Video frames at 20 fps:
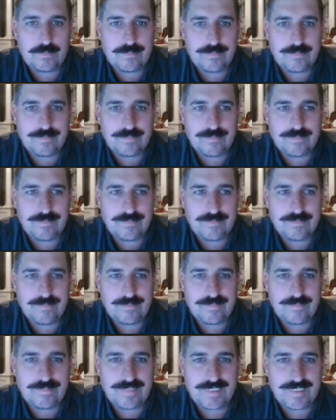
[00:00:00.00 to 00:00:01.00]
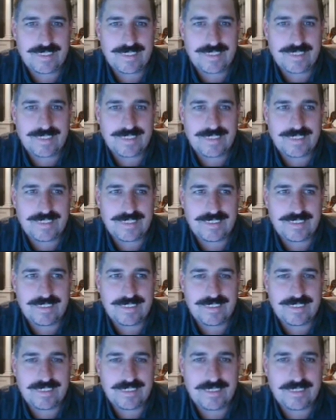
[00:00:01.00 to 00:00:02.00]

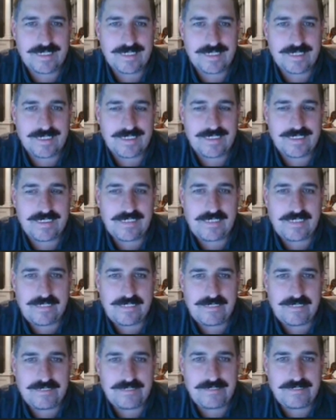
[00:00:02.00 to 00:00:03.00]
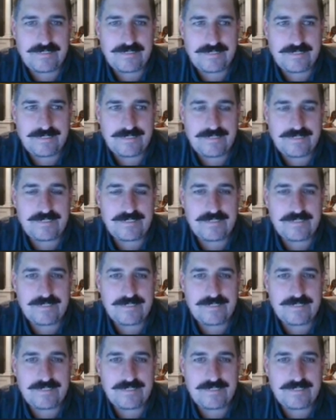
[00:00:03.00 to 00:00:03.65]
(silent)